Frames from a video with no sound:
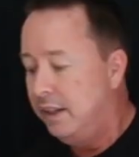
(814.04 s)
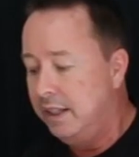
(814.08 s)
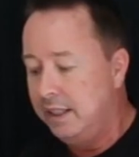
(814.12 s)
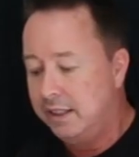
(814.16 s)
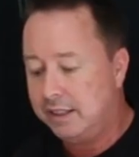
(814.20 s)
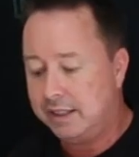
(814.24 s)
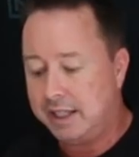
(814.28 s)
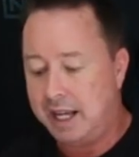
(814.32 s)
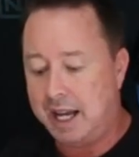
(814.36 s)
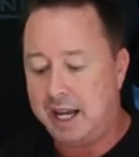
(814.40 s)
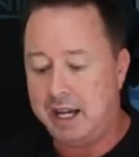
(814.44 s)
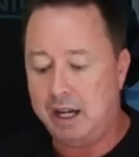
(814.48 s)

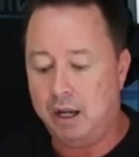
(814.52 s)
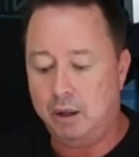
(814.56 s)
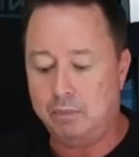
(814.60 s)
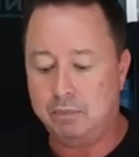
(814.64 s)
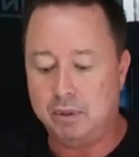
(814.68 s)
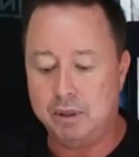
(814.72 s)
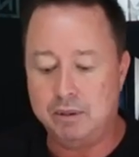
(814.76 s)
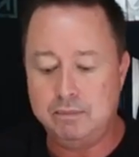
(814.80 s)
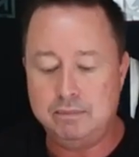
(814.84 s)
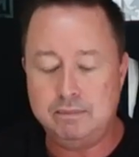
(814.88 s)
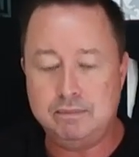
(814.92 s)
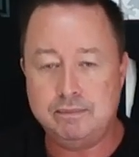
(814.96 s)
this
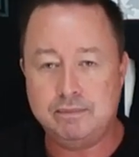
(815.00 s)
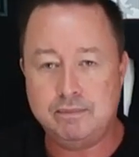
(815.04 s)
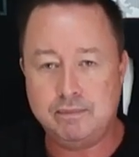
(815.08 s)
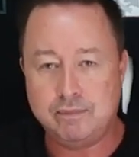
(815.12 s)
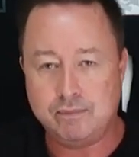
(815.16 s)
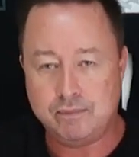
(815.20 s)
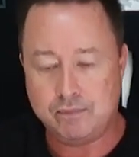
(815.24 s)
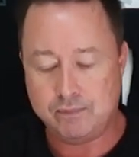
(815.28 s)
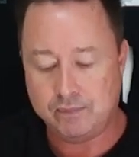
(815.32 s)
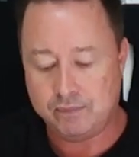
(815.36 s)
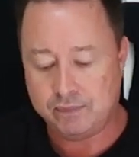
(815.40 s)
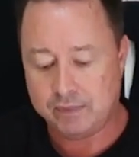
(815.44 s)
album,
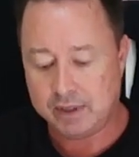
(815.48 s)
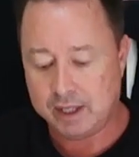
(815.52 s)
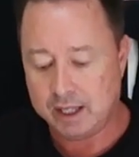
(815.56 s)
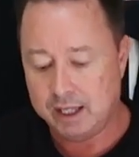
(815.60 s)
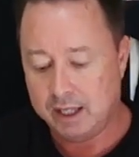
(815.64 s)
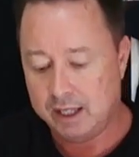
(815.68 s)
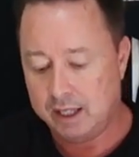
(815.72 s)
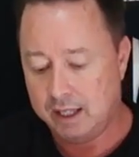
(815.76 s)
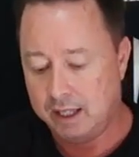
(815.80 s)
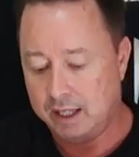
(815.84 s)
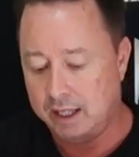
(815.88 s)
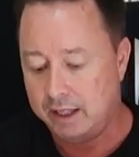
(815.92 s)

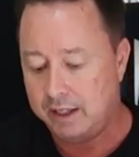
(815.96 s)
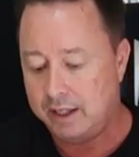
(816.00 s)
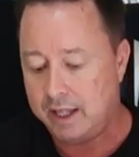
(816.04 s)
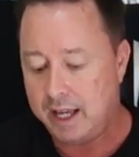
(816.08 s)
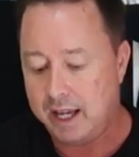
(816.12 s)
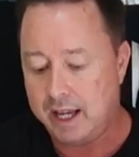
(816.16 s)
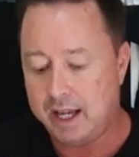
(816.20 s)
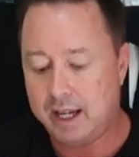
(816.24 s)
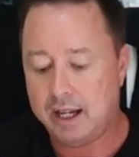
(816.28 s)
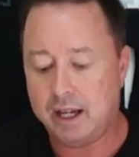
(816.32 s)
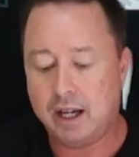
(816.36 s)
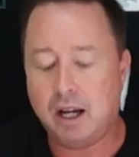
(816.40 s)

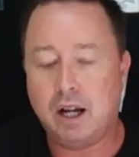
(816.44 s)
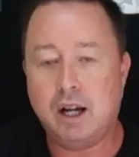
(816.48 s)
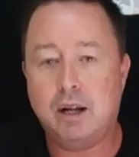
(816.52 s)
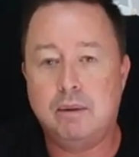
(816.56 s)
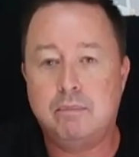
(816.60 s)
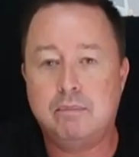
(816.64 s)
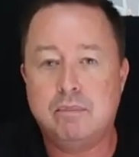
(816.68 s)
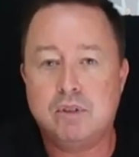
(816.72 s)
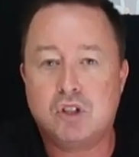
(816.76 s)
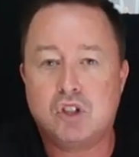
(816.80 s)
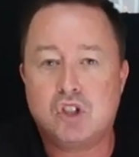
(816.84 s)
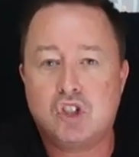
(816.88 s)
their
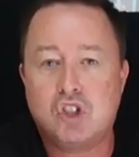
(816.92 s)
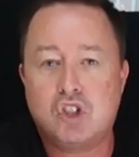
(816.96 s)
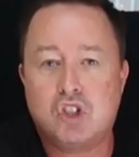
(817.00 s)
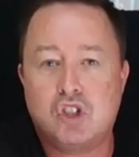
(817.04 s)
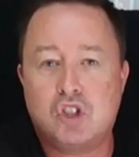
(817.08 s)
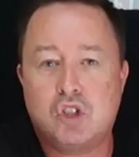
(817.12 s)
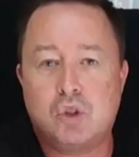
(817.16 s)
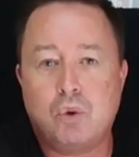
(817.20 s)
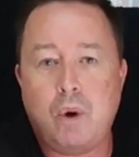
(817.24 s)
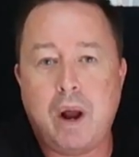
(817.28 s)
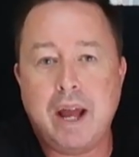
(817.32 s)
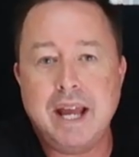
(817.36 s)

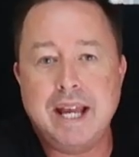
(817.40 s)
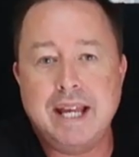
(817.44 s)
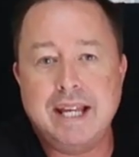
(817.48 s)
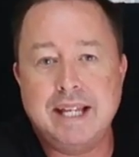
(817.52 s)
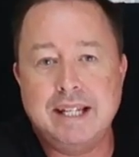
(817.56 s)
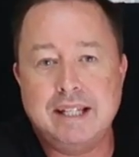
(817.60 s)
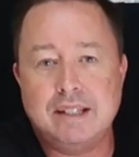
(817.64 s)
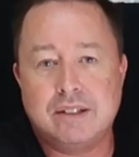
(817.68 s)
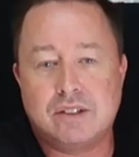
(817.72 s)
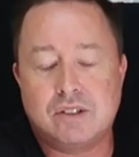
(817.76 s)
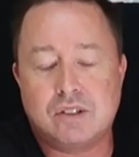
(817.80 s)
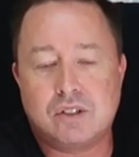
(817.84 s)

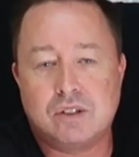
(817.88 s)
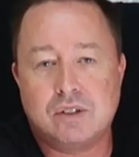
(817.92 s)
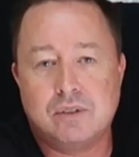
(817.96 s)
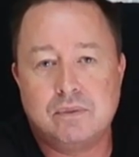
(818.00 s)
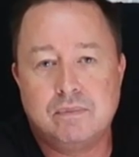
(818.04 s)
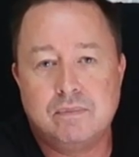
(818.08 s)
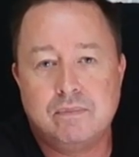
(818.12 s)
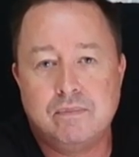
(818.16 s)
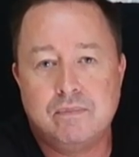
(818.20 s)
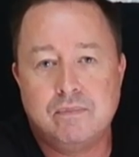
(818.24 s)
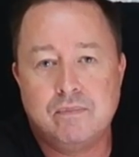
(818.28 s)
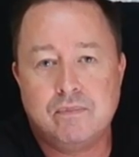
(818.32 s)
Strays
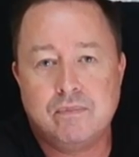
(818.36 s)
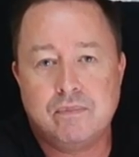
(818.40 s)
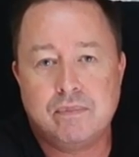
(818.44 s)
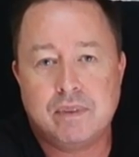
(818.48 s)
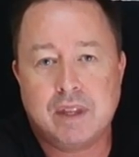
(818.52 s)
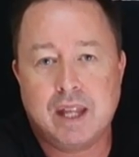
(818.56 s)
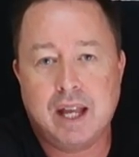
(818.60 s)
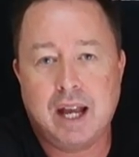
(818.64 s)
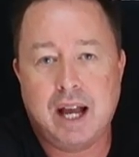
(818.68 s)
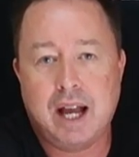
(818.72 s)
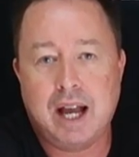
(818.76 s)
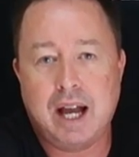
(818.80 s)

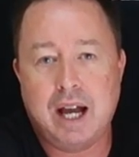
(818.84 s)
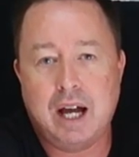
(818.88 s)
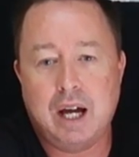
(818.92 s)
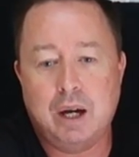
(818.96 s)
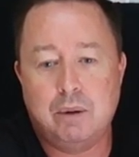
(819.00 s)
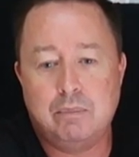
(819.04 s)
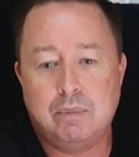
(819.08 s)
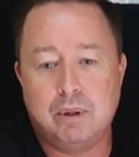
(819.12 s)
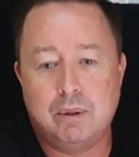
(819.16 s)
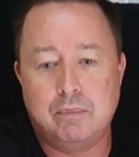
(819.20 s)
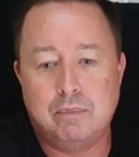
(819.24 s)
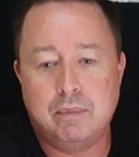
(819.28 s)

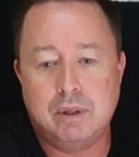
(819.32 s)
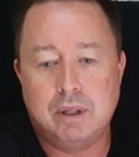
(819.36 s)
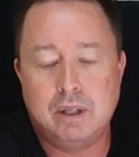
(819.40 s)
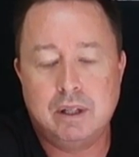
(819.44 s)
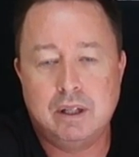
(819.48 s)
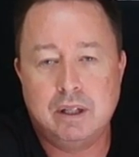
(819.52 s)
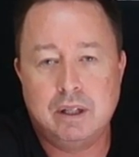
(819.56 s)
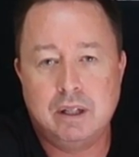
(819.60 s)
album,